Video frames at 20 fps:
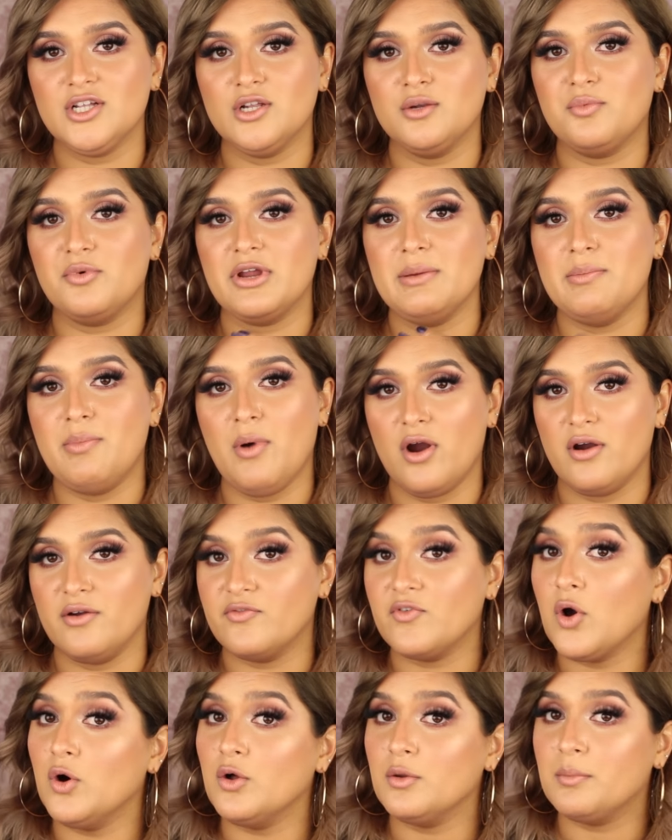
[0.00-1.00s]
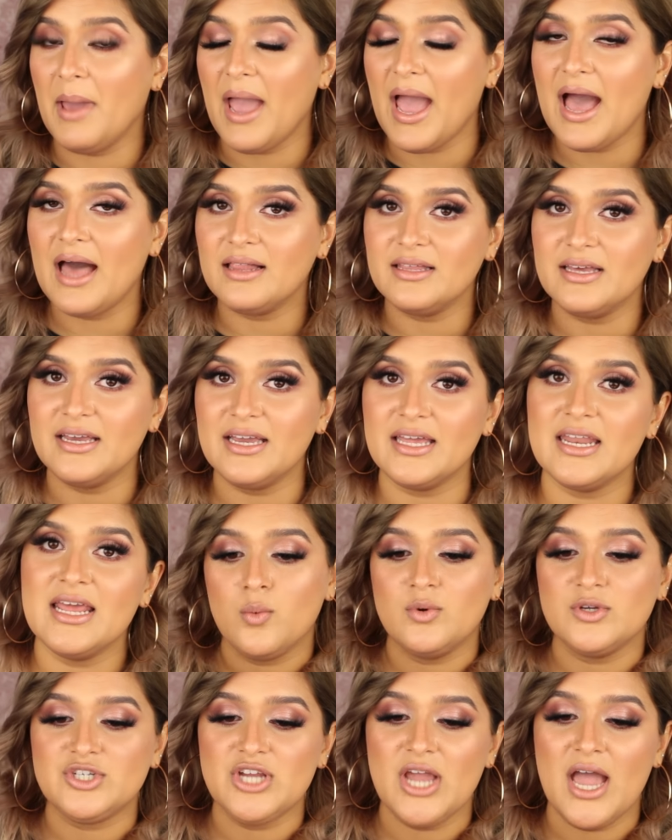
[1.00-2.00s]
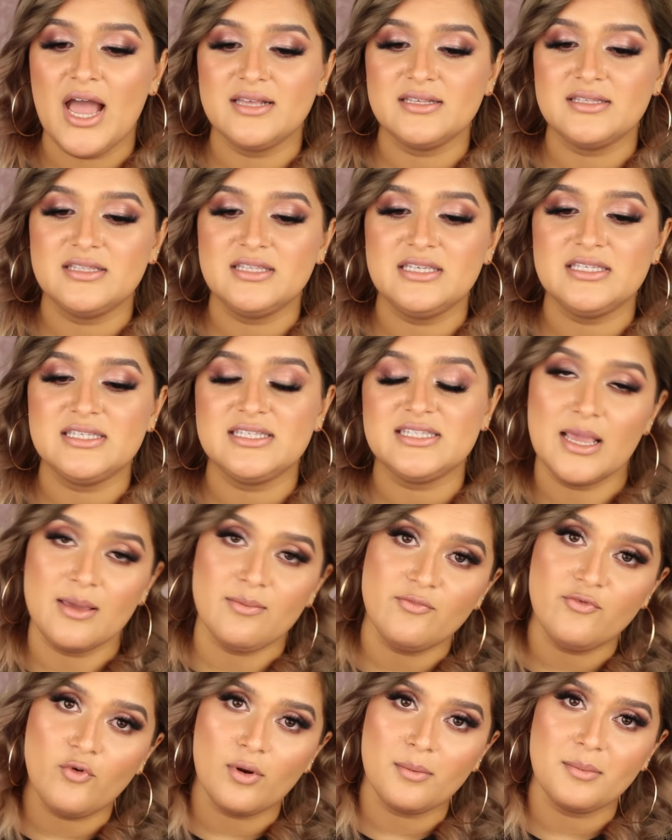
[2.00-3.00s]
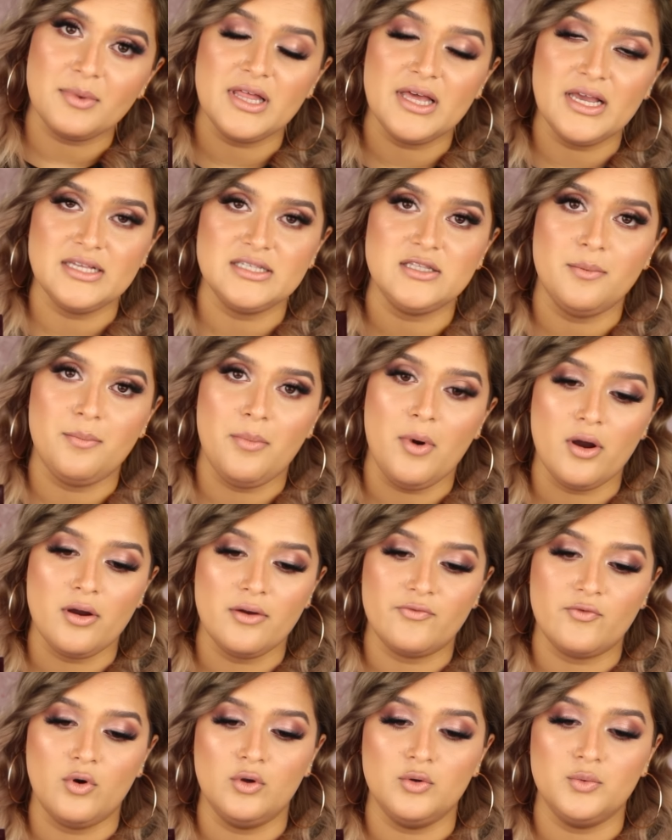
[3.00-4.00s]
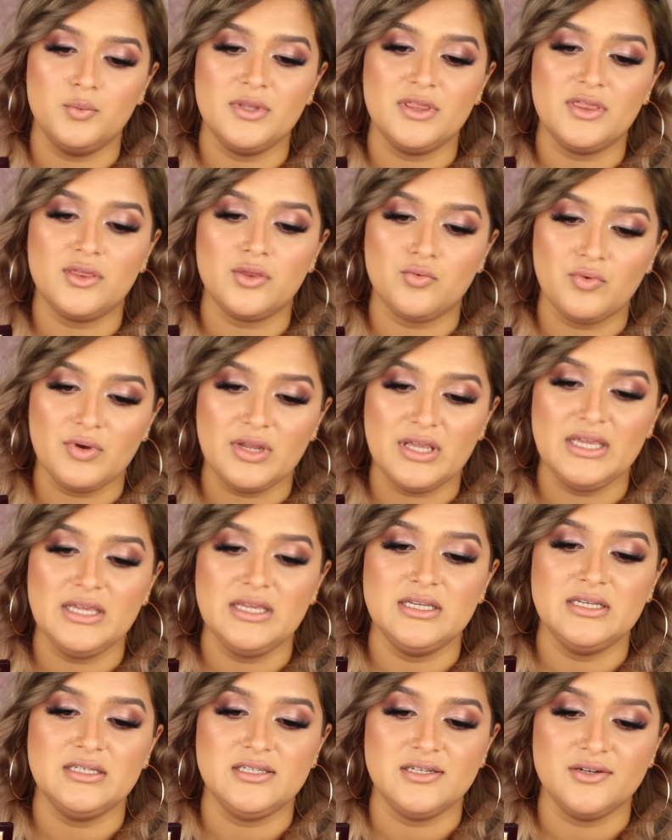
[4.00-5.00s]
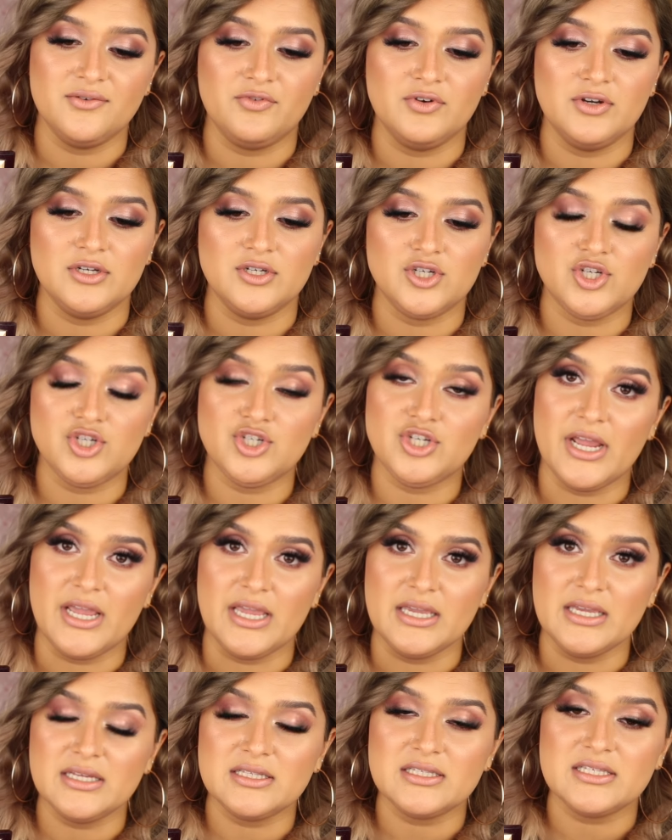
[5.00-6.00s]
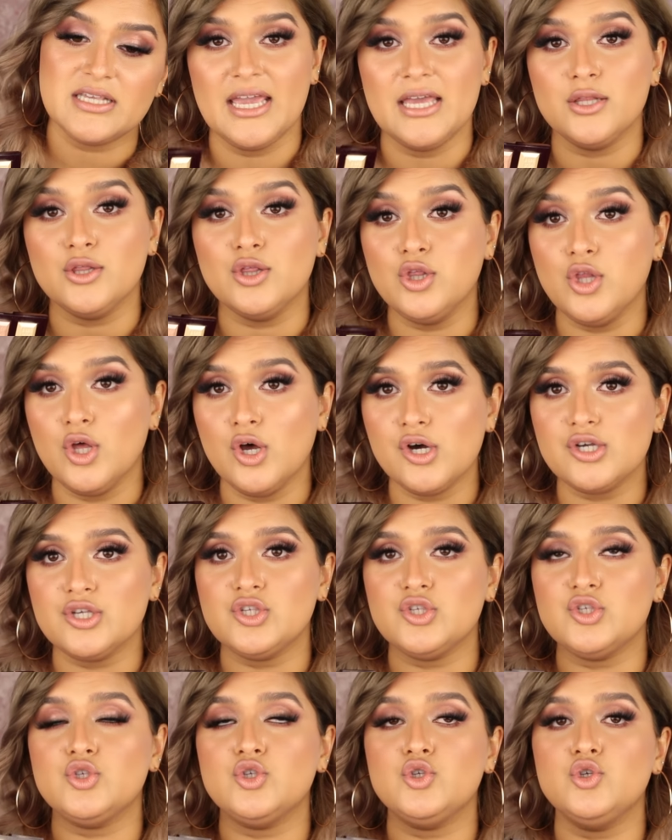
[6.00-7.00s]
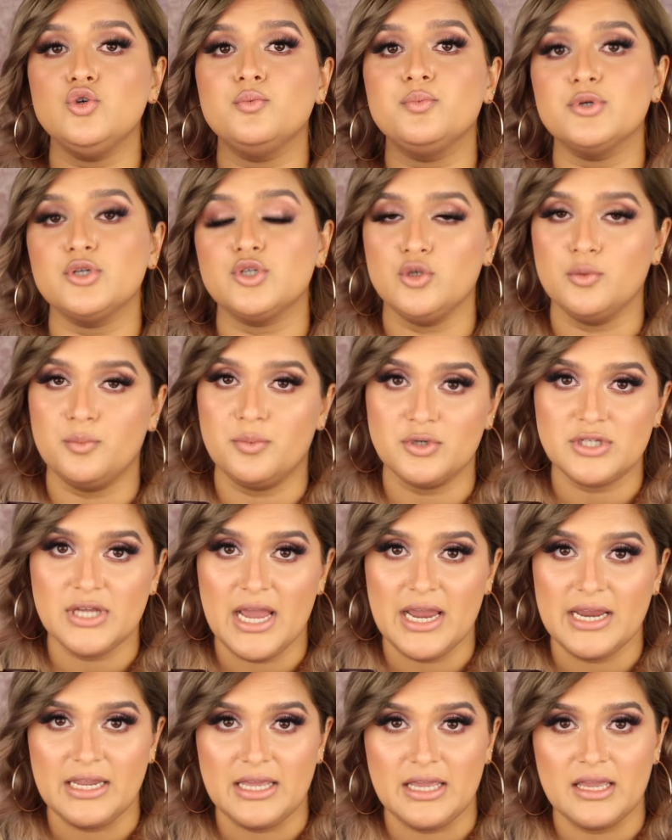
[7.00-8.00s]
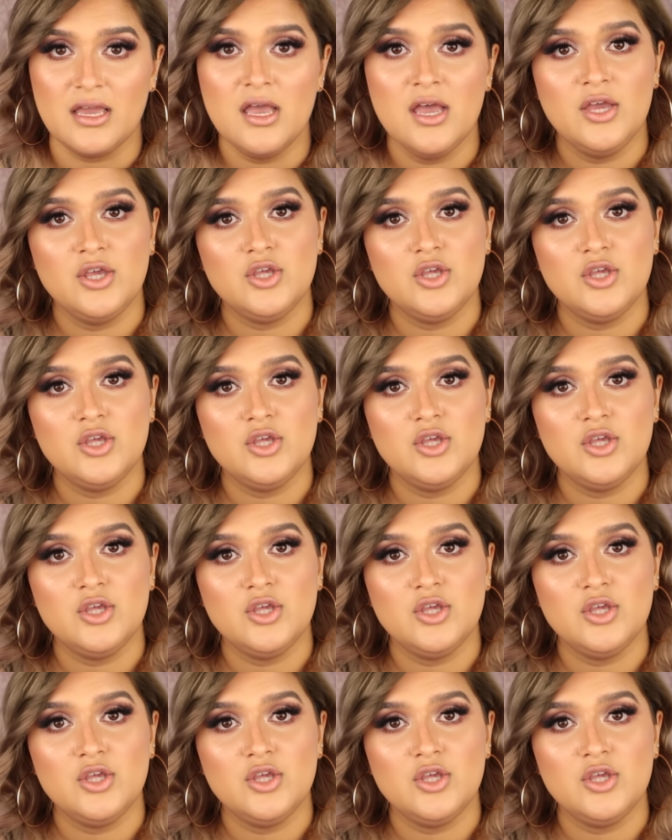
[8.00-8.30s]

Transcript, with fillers: Tilbury Bar of Gold palette, which has the same formula as the Bar of Gold with three different shades. It looks super, super tiny.